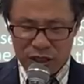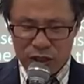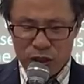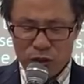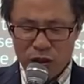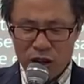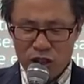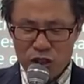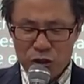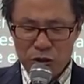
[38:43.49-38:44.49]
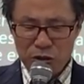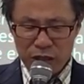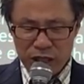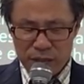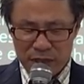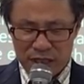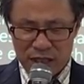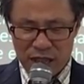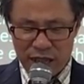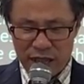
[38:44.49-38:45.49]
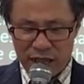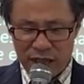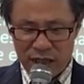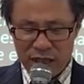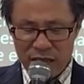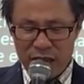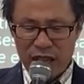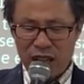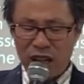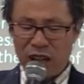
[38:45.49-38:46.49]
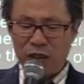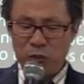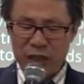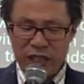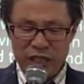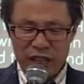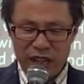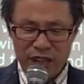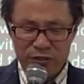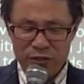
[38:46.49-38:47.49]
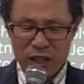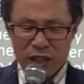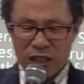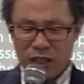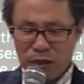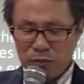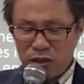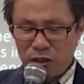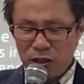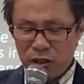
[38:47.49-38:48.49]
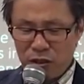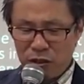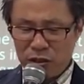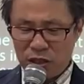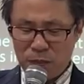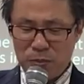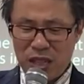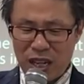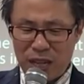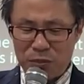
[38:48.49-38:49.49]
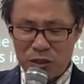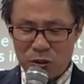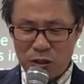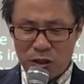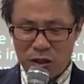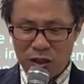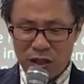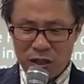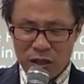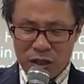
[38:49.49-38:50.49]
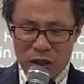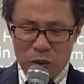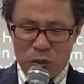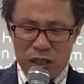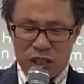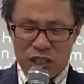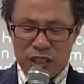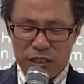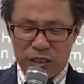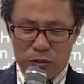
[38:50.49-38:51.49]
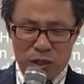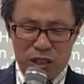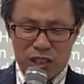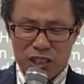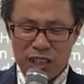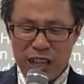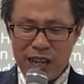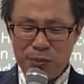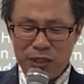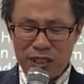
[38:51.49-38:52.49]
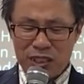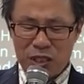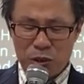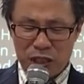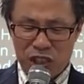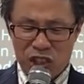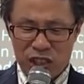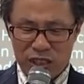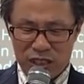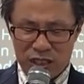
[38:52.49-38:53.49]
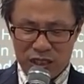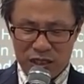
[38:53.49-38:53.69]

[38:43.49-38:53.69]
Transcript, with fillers: You are truly the Messiah. And God, we have come to you. Sometimes, Lord, we just we're just labeled as Christians.